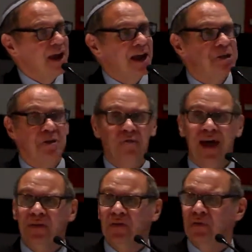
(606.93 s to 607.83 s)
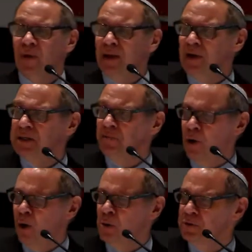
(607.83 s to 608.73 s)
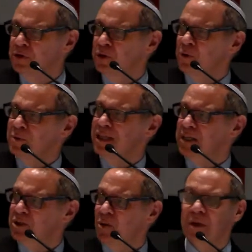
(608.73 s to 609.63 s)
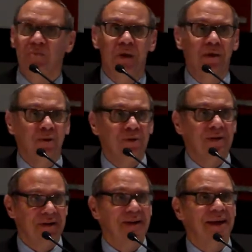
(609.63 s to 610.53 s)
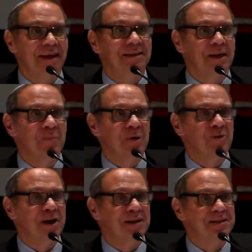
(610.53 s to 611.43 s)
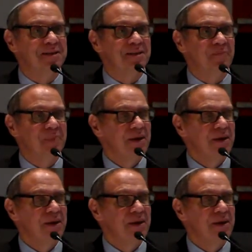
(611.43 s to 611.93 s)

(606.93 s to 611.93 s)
And so the fact that the rabbis of old used that term gemilut chesed, gemilut chasadim,